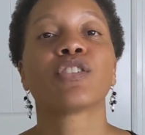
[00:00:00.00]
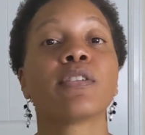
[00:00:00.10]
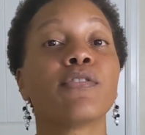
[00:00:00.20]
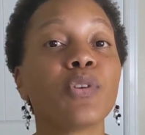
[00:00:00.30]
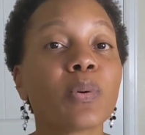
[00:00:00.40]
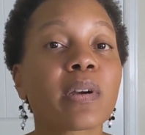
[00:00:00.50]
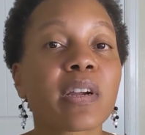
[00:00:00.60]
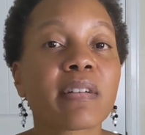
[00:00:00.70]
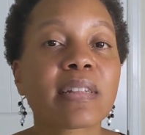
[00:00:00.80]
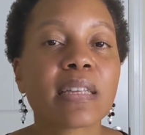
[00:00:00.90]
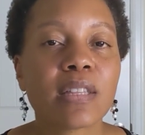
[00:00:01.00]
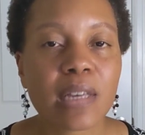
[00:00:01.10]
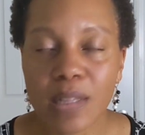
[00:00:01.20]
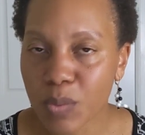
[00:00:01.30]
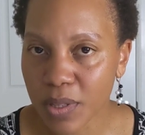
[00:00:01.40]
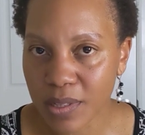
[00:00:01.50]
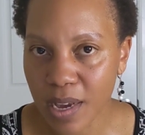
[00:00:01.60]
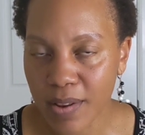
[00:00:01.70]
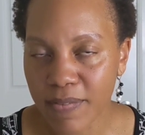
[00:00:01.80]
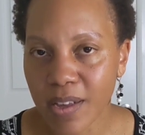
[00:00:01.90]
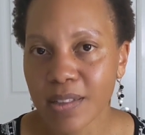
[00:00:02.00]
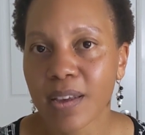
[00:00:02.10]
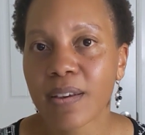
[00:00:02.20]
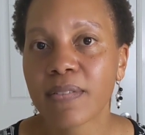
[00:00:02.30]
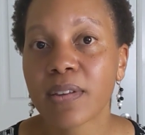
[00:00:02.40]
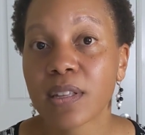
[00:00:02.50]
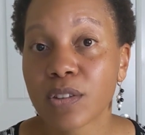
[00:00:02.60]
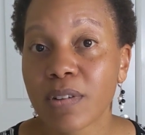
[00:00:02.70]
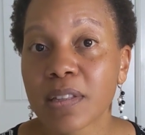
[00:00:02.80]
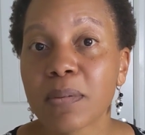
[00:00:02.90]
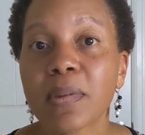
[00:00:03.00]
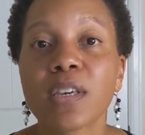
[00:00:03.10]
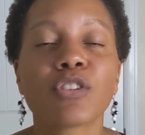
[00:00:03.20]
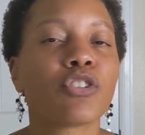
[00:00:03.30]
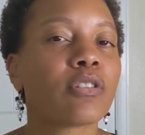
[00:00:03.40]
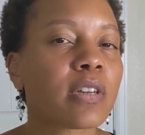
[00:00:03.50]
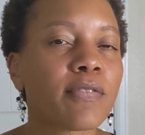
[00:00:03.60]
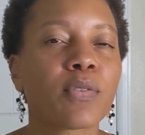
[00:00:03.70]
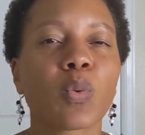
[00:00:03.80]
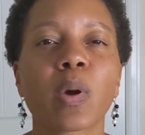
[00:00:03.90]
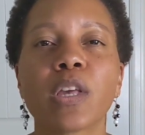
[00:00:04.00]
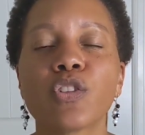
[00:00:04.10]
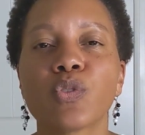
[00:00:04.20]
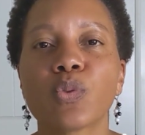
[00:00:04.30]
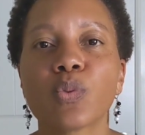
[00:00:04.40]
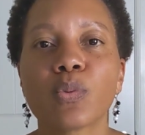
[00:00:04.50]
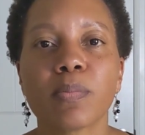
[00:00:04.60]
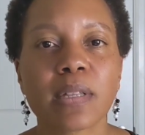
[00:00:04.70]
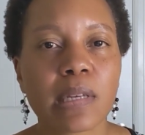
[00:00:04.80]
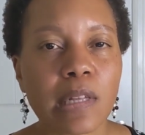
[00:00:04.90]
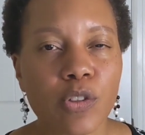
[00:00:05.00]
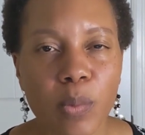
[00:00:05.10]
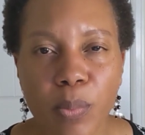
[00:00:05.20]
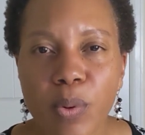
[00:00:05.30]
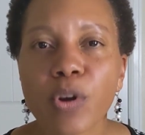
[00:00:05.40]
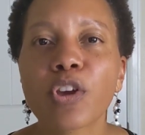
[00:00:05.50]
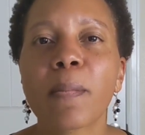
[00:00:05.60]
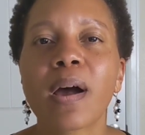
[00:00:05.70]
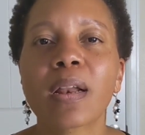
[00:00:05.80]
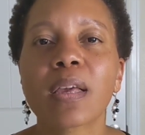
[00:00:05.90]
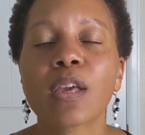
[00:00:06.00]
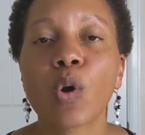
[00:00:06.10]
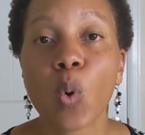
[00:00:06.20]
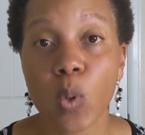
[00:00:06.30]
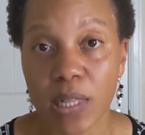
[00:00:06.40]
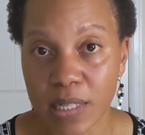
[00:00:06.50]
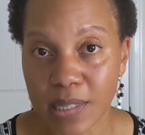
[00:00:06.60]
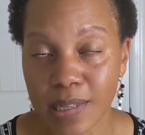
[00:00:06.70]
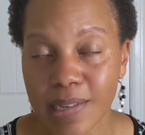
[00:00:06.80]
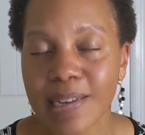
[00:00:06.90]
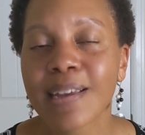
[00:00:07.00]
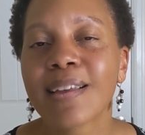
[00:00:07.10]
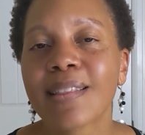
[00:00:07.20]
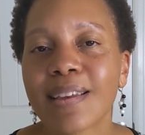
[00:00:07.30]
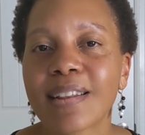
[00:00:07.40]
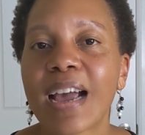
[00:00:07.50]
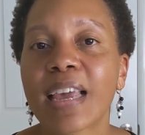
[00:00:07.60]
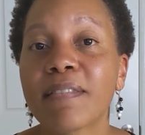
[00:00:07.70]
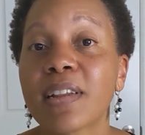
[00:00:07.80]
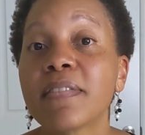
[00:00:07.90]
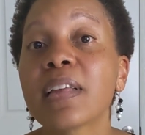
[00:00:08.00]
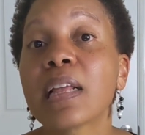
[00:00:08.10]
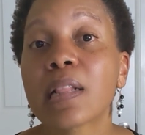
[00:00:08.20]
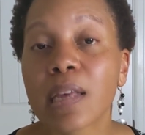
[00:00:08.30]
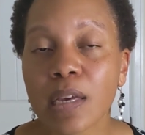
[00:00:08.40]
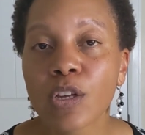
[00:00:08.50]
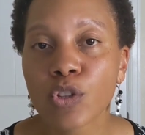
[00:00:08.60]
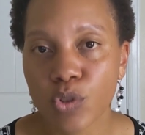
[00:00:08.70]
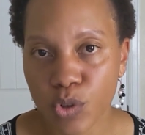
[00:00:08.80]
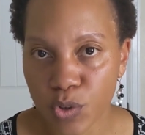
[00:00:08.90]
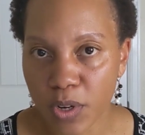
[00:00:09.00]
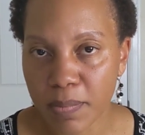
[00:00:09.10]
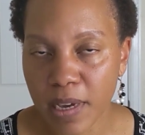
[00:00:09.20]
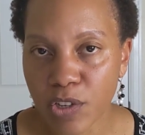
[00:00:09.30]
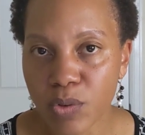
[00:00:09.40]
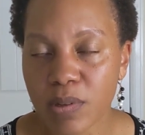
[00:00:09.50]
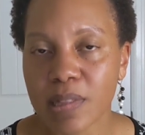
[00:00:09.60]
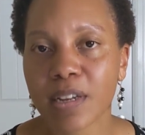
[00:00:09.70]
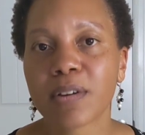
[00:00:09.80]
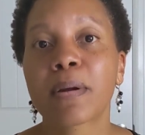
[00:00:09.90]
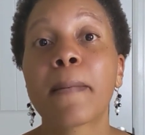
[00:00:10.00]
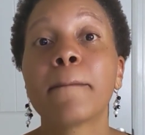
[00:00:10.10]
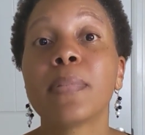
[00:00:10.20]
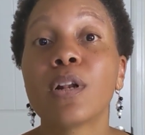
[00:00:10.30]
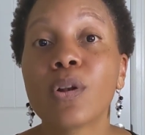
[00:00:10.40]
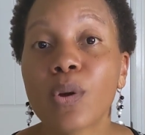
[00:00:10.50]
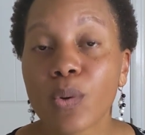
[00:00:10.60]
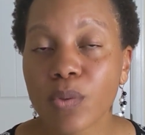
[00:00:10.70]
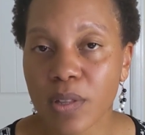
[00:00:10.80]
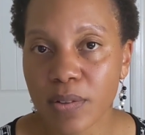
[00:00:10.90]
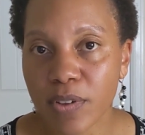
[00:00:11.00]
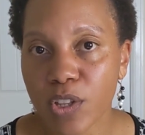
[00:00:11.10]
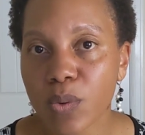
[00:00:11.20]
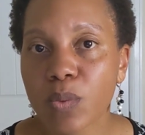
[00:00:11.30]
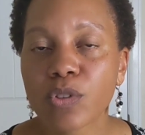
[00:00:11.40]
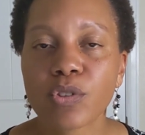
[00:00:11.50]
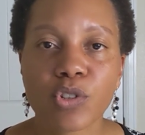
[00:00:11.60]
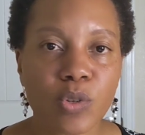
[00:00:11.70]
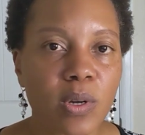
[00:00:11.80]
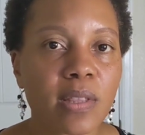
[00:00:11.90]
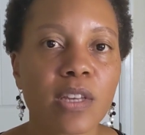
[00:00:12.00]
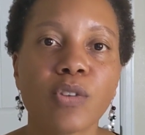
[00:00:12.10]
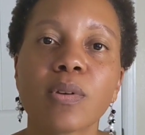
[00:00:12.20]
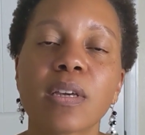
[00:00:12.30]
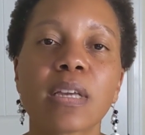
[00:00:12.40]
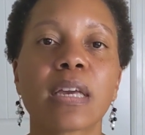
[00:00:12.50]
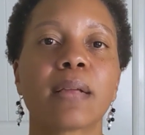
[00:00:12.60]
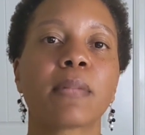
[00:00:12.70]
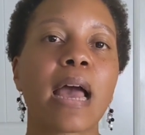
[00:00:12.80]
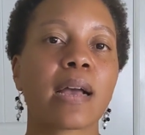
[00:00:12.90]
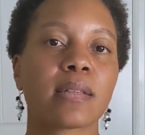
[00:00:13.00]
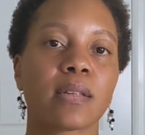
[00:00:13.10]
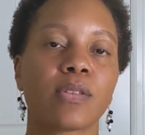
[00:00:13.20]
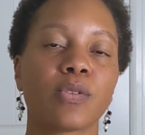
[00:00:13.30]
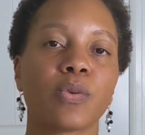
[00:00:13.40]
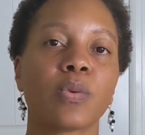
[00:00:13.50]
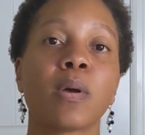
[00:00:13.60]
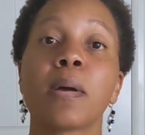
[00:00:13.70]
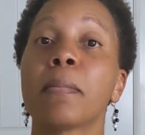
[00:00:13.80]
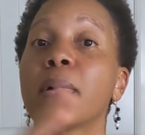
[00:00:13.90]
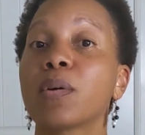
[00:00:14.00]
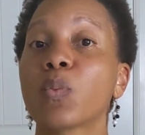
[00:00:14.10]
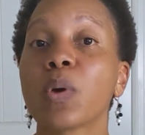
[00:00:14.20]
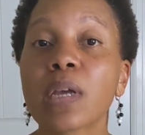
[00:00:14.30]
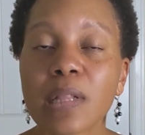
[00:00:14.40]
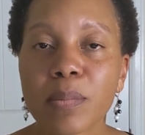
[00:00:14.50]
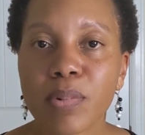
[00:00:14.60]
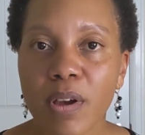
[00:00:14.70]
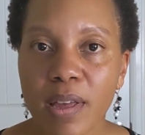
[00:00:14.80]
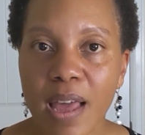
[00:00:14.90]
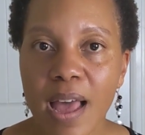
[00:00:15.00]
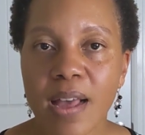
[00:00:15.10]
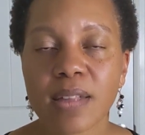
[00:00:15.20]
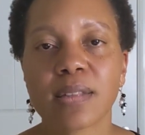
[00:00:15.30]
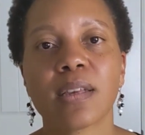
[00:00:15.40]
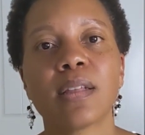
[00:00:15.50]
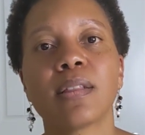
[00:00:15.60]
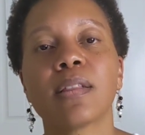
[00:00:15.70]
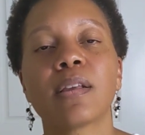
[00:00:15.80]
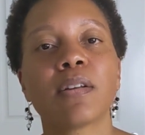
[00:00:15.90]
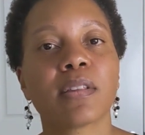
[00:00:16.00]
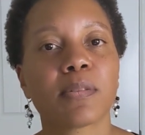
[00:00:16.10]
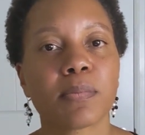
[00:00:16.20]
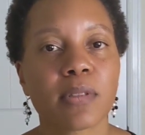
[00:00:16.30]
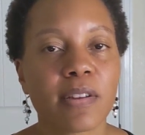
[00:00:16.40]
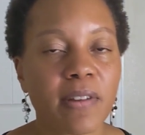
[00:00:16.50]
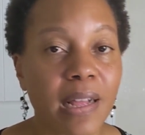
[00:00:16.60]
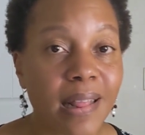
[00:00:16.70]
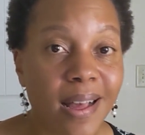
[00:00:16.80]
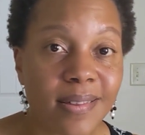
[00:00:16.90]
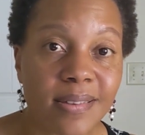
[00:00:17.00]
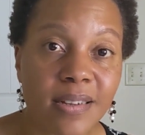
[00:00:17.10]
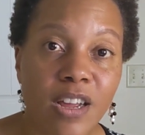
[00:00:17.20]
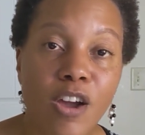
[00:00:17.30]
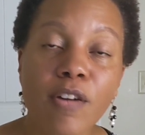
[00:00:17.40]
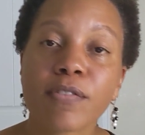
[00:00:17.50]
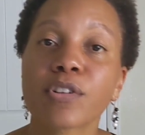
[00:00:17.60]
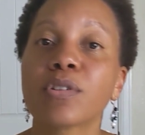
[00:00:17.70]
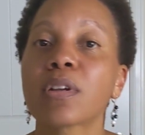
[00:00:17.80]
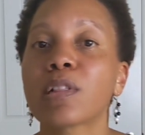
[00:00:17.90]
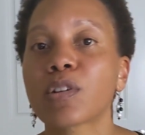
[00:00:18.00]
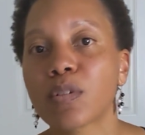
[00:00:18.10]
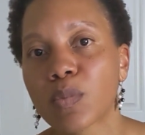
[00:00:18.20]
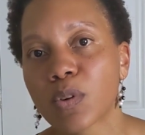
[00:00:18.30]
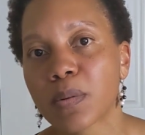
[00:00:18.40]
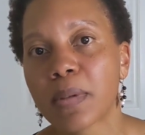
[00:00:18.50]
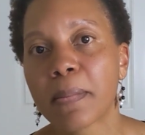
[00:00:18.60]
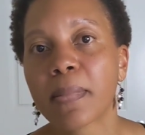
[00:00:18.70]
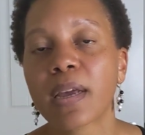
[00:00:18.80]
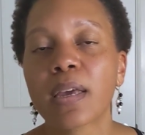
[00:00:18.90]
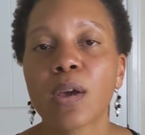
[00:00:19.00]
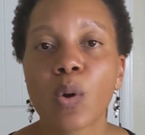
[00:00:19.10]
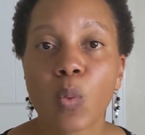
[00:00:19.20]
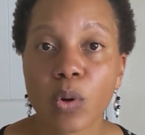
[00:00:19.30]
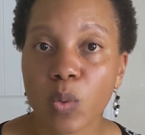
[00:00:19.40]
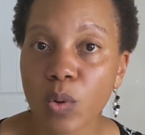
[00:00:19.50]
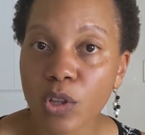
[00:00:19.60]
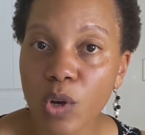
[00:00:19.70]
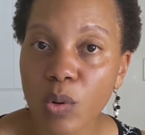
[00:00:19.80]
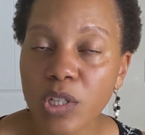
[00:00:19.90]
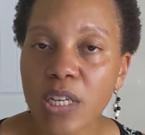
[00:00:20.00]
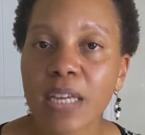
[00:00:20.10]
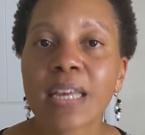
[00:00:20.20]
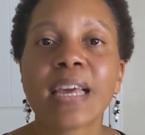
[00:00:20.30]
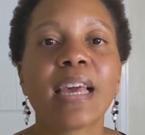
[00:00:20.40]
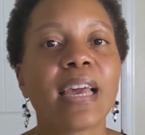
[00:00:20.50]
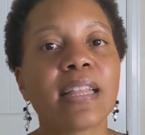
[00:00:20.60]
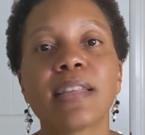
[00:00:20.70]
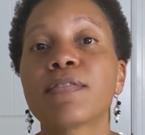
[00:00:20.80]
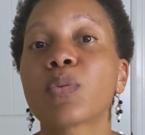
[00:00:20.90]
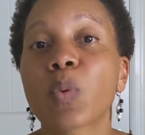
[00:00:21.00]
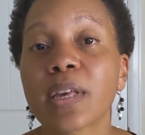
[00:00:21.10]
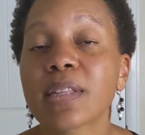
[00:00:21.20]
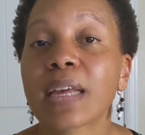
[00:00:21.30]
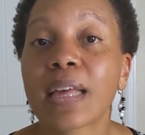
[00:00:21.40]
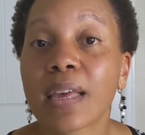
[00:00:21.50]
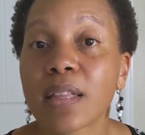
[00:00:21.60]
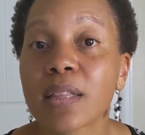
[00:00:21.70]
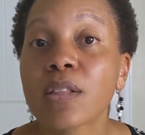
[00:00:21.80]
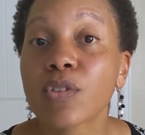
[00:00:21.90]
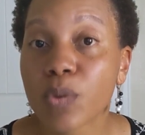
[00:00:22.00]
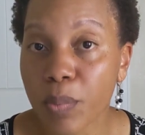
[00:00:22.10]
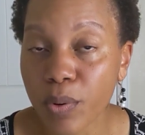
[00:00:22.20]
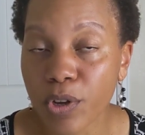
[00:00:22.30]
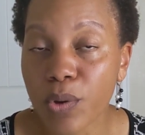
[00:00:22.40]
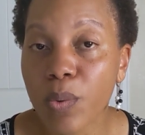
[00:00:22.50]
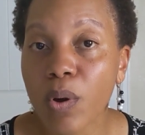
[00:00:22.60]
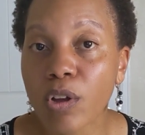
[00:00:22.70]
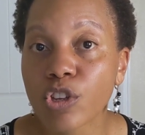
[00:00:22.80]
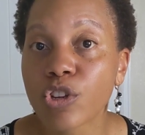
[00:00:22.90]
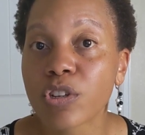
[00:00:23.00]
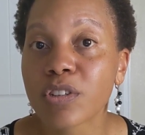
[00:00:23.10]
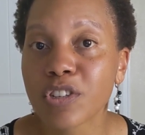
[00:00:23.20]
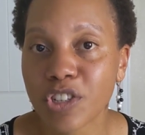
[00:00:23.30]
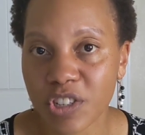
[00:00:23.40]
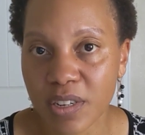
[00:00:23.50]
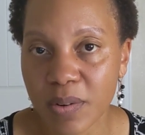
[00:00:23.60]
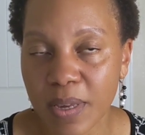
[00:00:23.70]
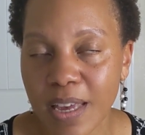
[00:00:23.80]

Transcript: So if you are currently dealing with the side effects of a hysterectomy and you're looking for ways to basically support your body holistically, then I have left a link to join my newsletter below this video. Once you join, then you can get access to my weekly broadcasts and all the different classes that I offer. You can learn more about my one-on-one coaching and different ways that I can support you on your journey.